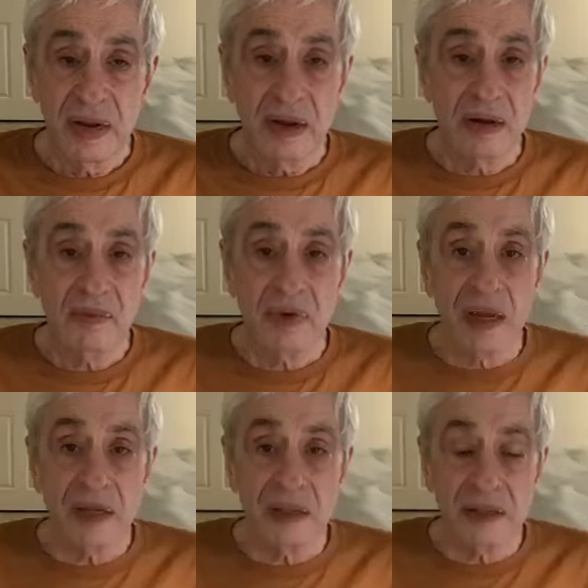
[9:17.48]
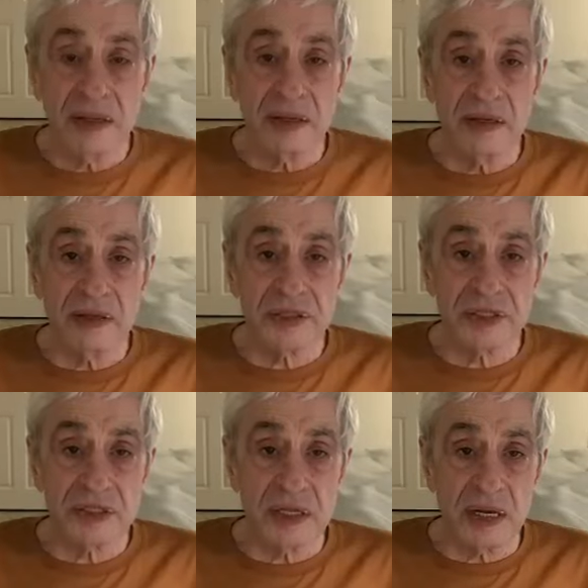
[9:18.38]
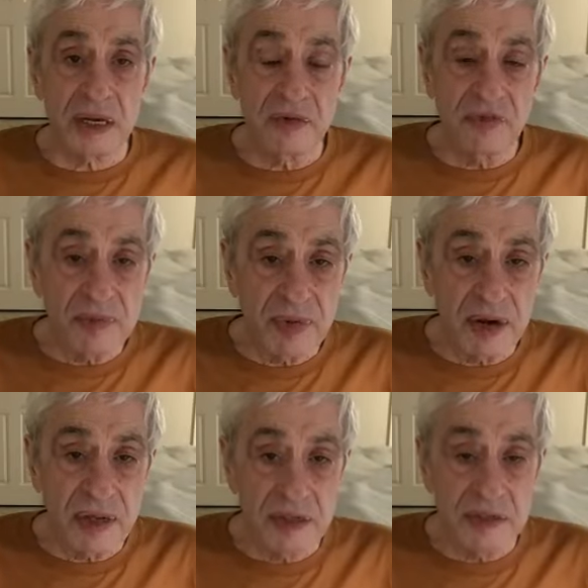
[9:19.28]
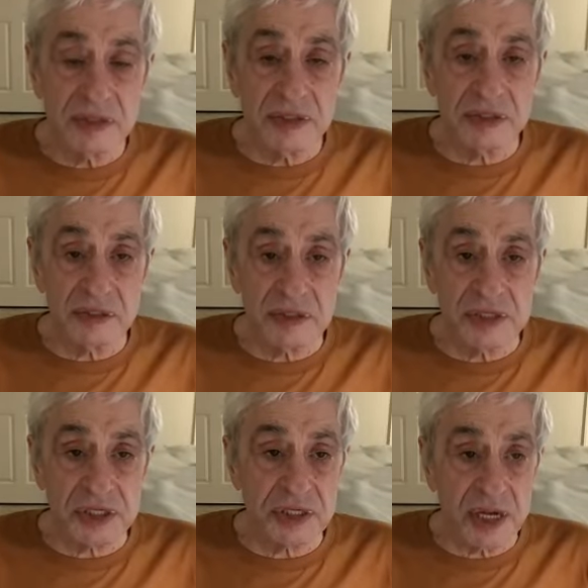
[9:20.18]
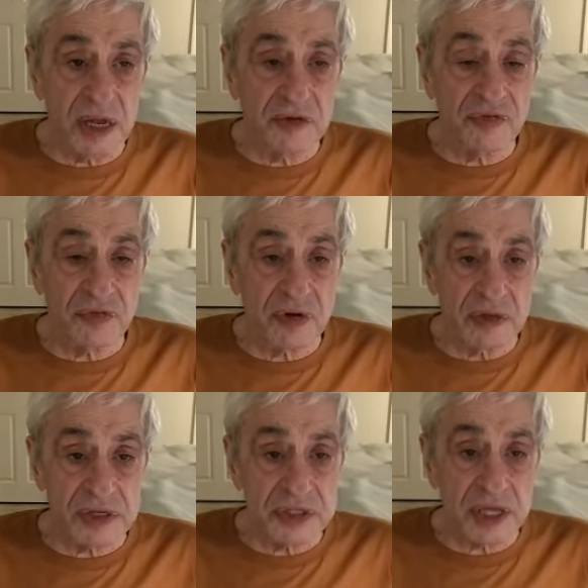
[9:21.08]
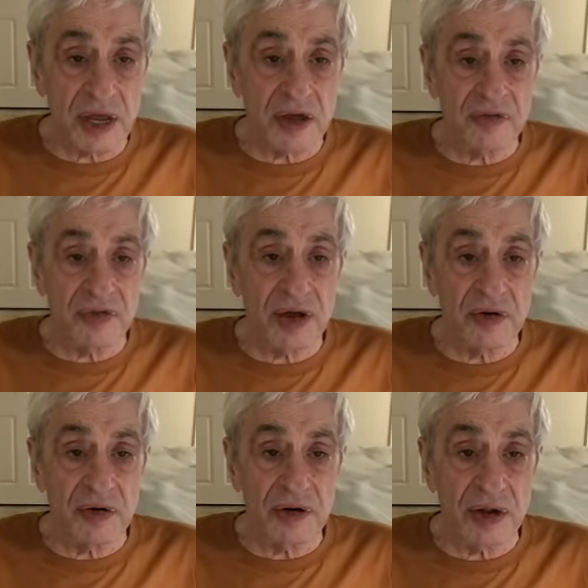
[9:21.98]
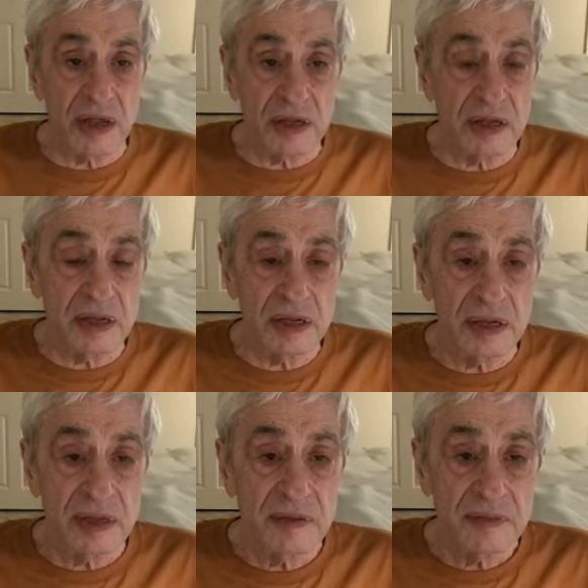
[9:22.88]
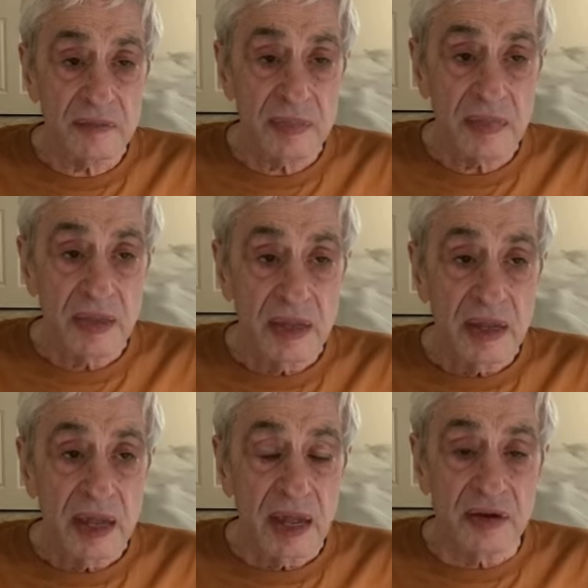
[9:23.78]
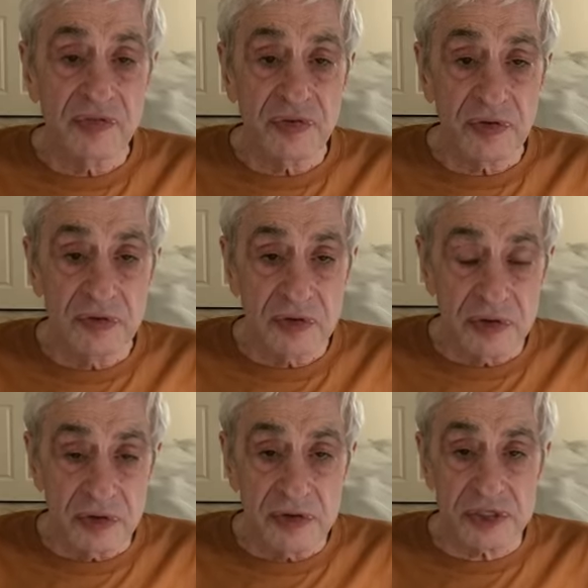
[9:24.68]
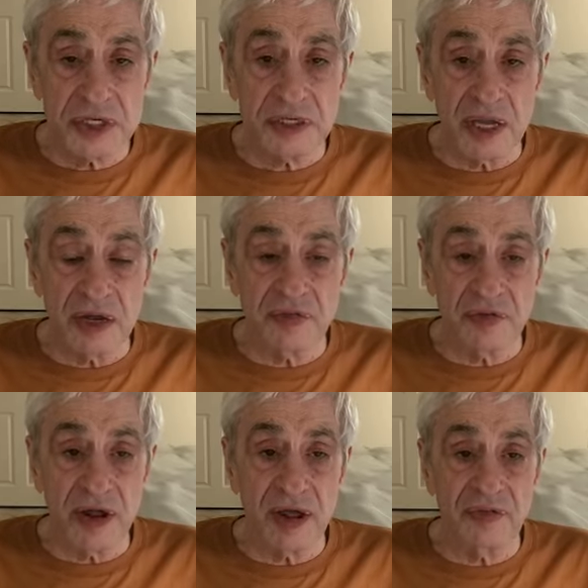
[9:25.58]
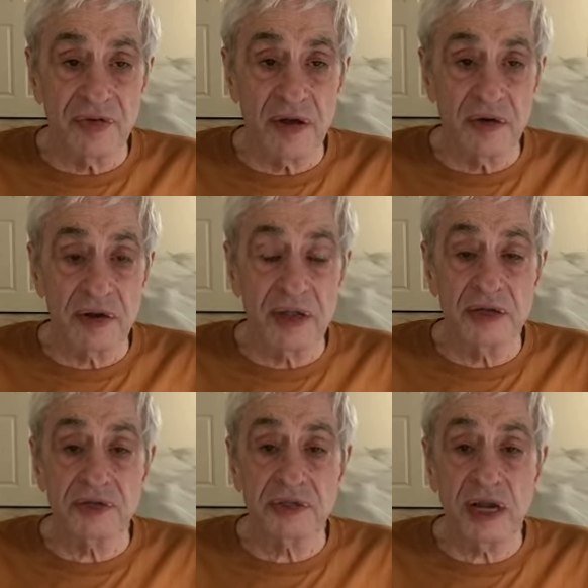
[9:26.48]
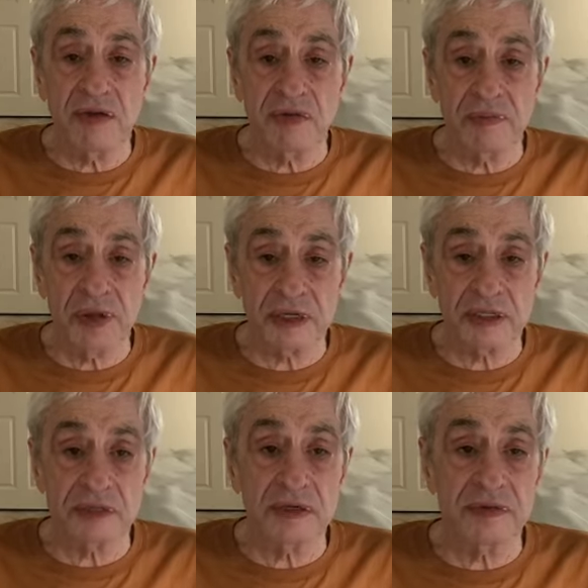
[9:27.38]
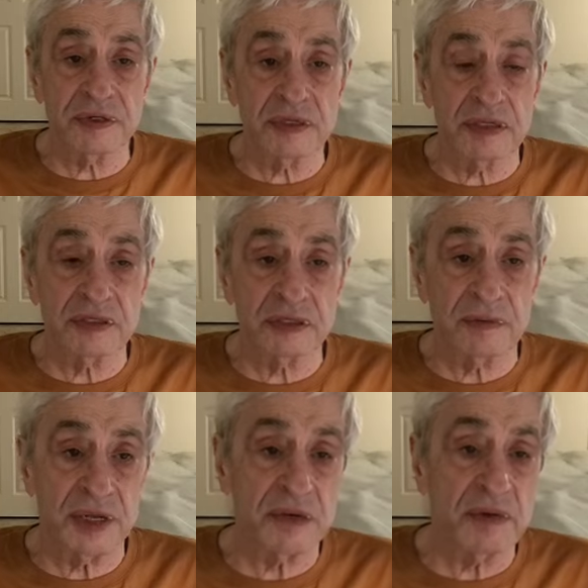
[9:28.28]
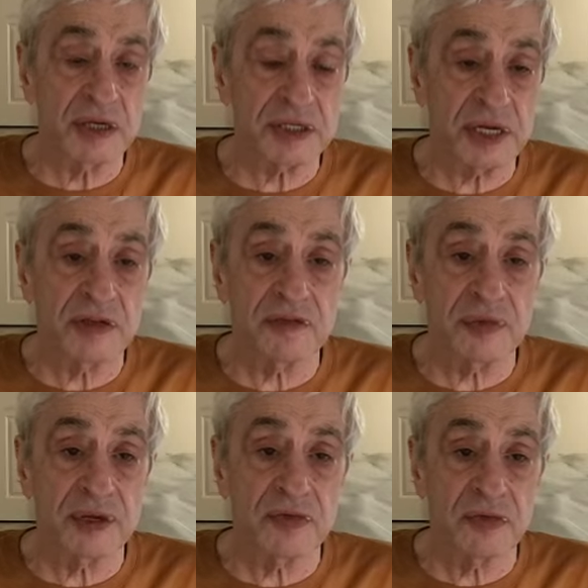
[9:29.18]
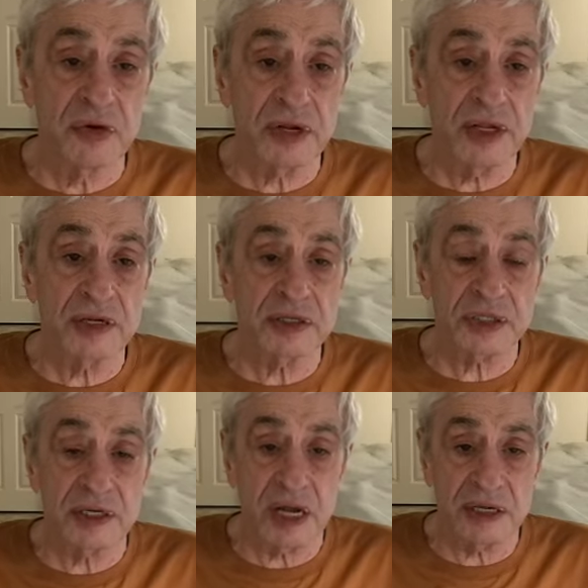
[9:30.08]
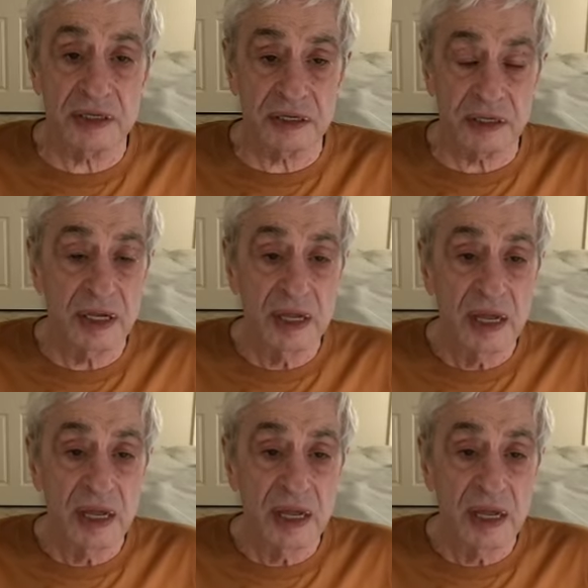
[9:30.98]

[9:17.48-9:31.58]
Uh, what I think is that everybody should sit down for at least a half hour a day. And if you do sit down for a half hour a day, you should have a picture of a teacher, be it myself, be it Rudi, Nityananda,